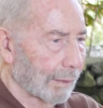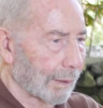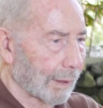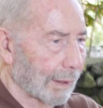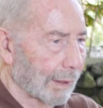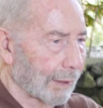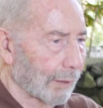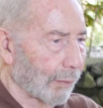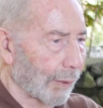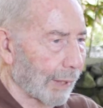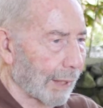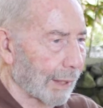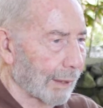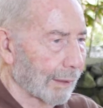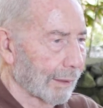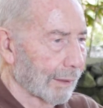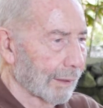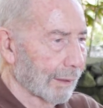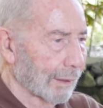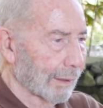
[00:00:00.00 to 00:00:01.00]
in a way,
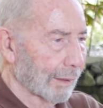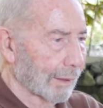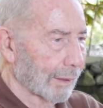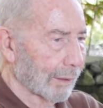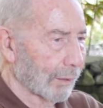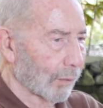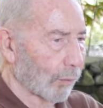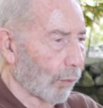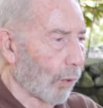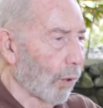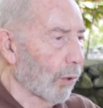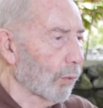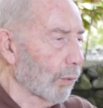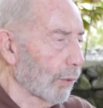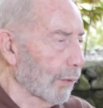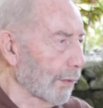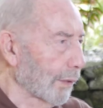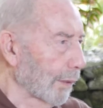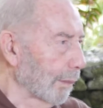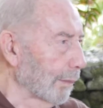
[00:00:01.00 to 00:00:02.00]
walk
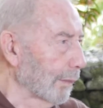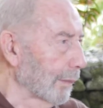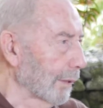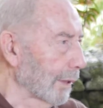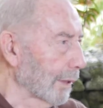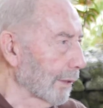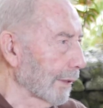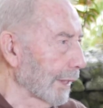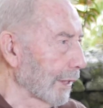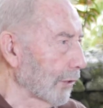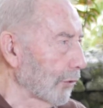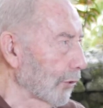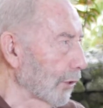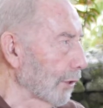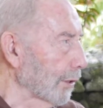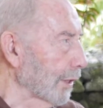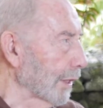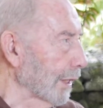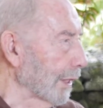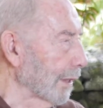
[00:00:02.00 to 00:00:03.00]
with them on their journey.